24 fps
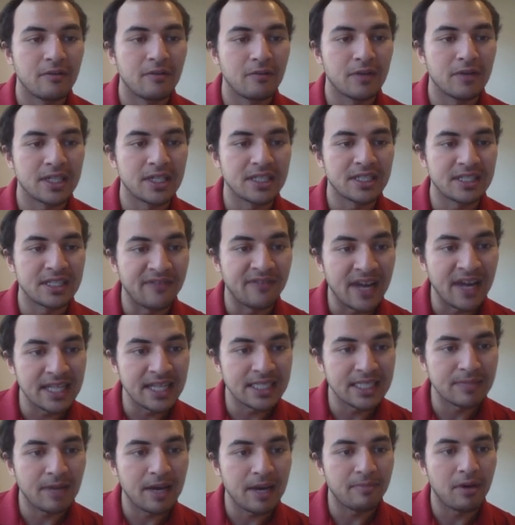which
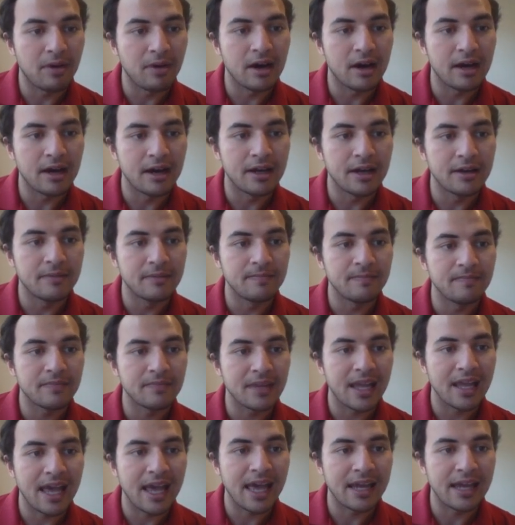defends my pawn,
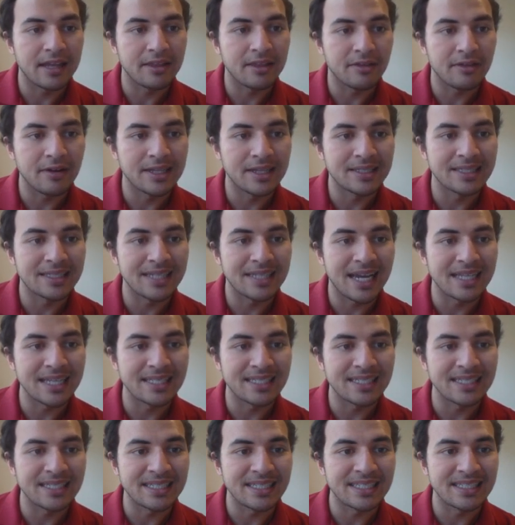and it threatens knight
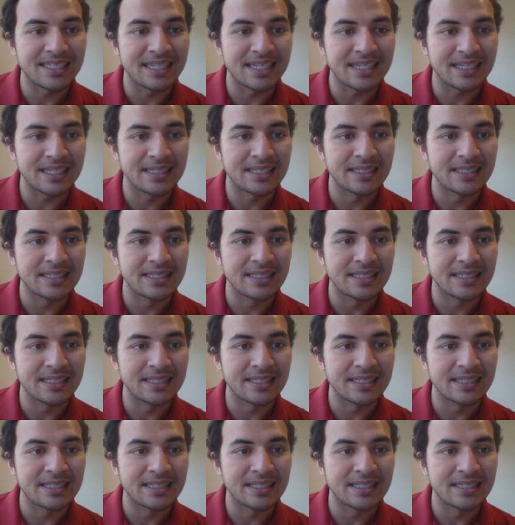c6.